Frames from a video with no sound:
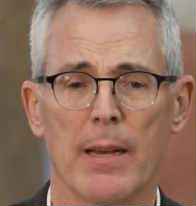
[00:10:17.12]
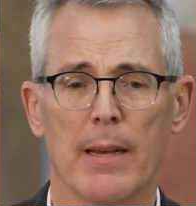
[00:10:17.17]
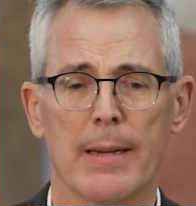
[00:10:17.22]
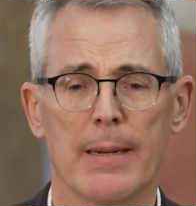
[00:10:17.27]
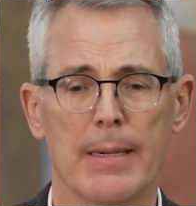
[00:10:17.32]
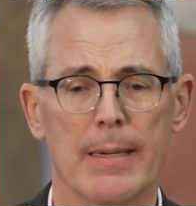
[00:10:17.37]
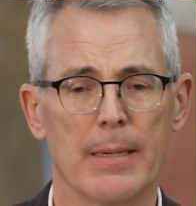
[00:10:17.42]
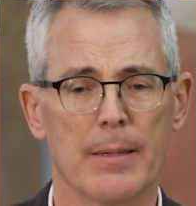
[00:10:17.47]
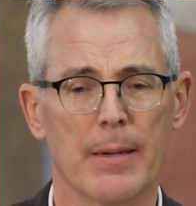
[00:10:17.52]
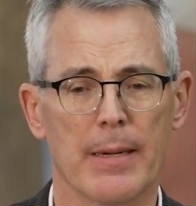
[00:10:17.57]

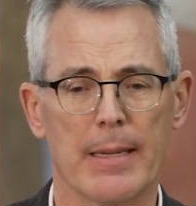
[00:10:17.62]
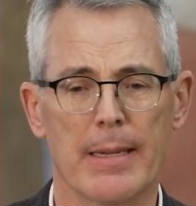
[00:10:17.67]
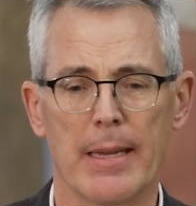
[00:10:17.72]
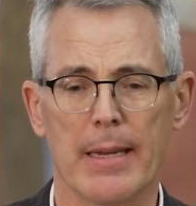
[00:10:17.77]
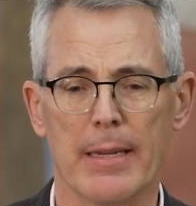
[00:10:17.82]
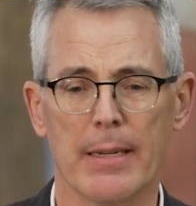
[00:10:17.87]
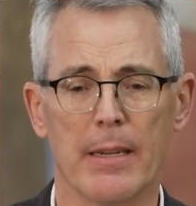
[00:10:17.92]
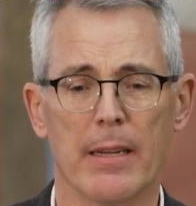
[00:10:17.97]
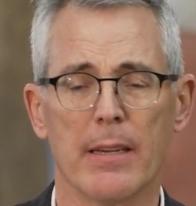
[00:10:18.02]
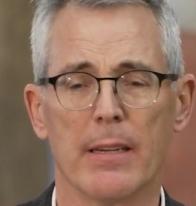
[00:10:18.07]

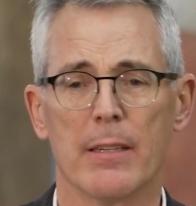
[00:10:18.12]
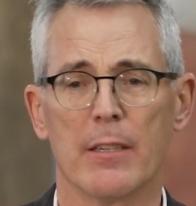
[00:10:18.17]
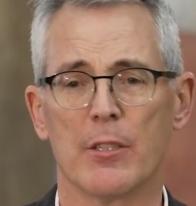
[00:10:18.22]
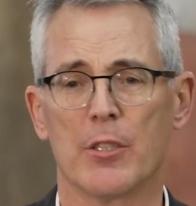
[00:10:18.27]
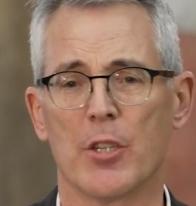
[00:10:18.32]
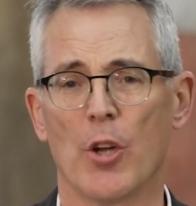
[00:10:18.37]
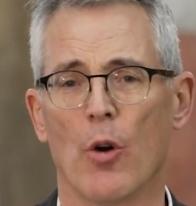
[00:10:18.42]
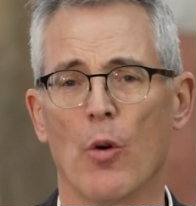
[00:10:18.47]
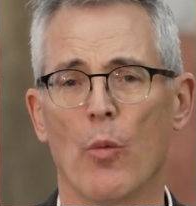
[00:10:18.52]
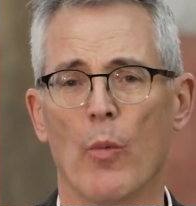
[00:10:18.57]
Again,
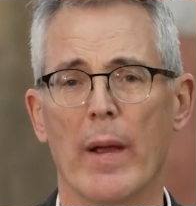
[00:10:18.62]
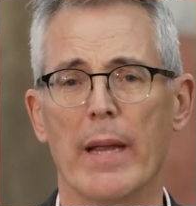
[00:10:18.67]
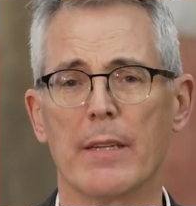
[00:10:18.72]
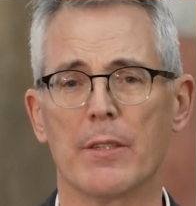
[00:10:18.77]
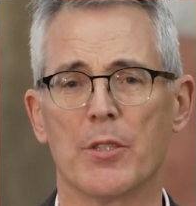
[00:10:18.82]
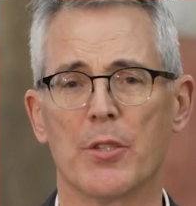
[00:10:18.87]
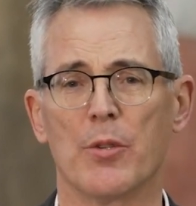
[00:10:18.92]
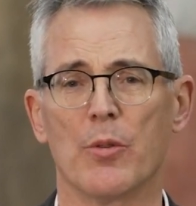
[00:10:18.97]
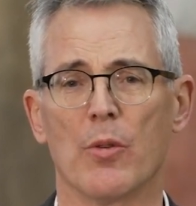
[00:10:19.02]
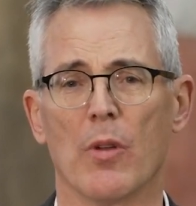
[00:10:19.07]
don't
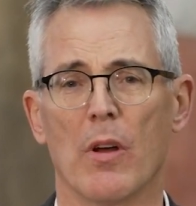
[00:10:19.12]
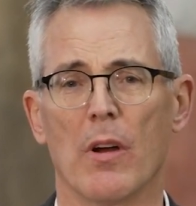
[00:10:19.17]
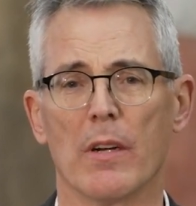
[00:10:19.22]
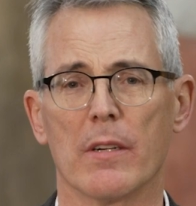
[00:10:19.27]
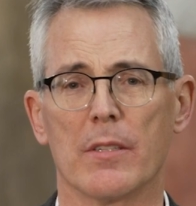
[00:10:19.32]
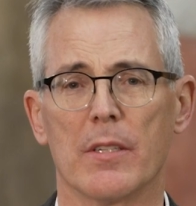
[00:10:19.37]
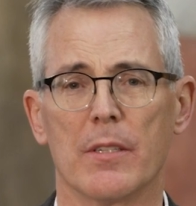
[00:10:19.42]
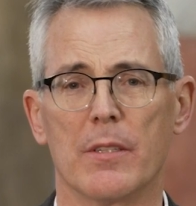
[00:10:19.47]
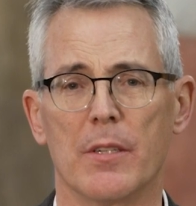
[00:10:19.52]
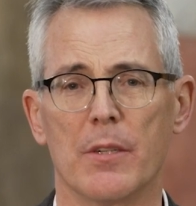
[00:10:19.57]
wait too
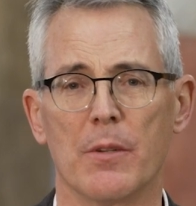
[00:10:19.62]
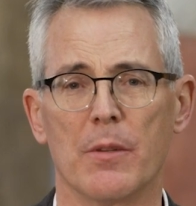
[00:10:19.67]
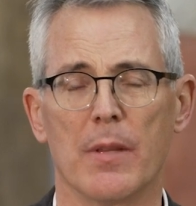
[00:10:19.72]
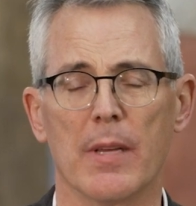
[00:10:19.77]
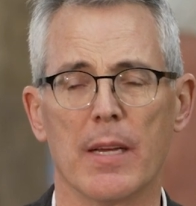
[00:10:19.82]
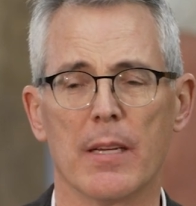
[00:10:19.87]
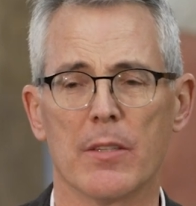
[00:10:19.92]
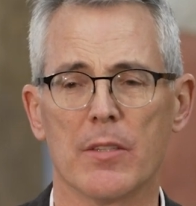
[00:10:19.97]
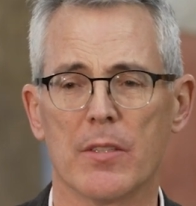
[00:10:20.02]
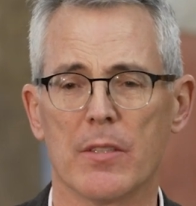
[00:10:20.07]
long to do
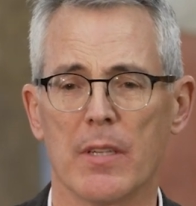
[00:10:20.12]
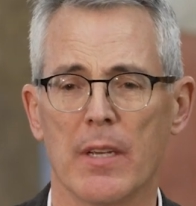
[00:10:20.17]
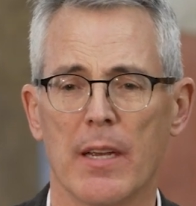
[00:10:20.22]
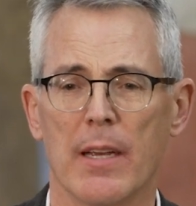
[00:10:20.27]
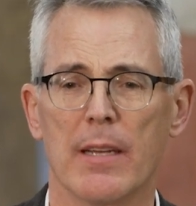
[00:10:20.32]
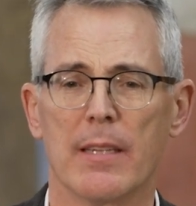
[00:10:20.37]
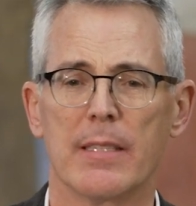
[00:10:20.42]
this.